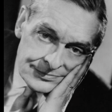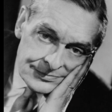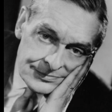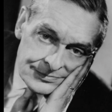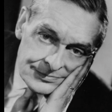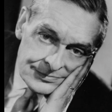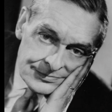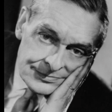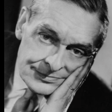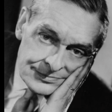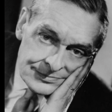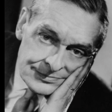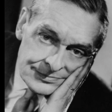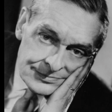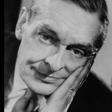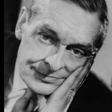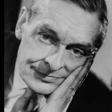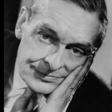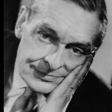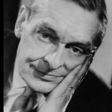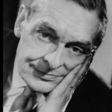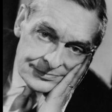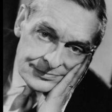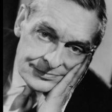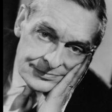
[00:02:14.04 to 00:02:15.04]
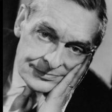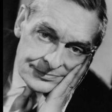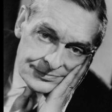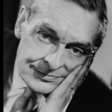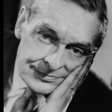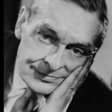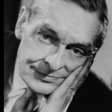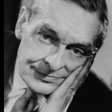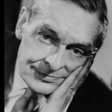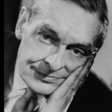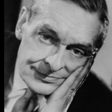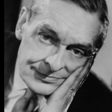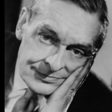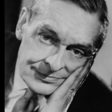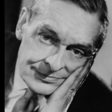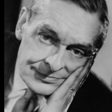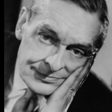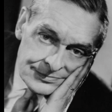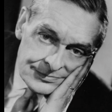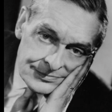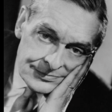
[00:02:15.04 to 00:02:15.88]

[no speech]